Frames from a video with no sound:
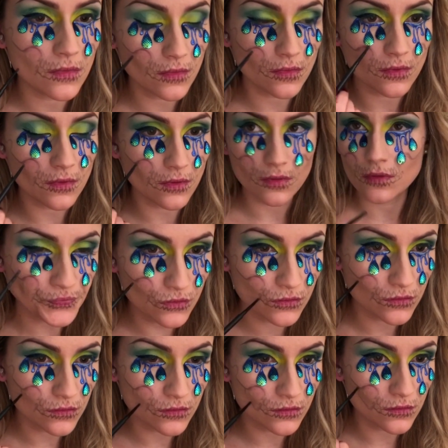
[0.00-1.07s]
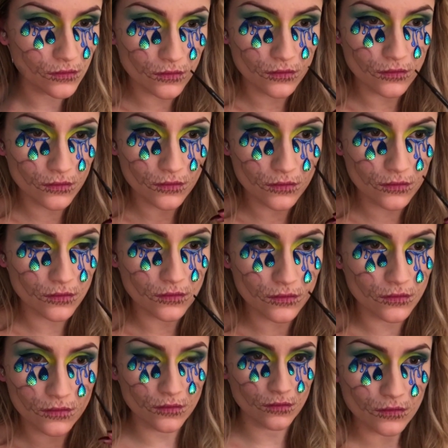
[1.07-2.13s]
that it's quite good because you don't need to
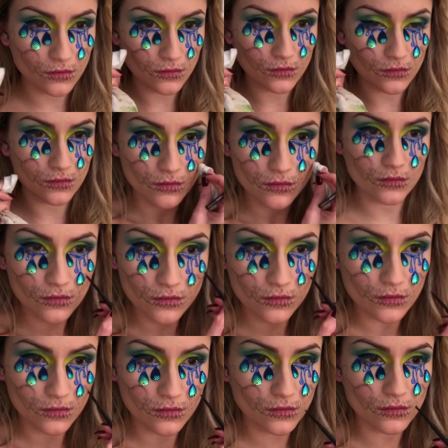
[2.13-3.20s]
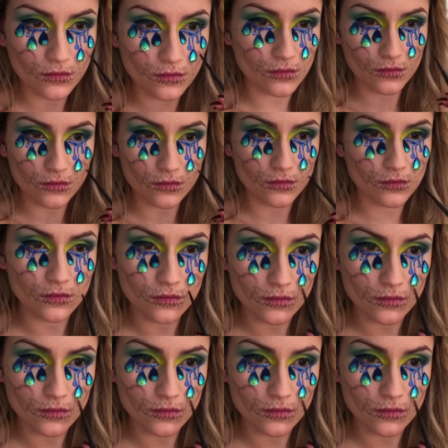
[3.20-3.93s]
sharpen it, and it's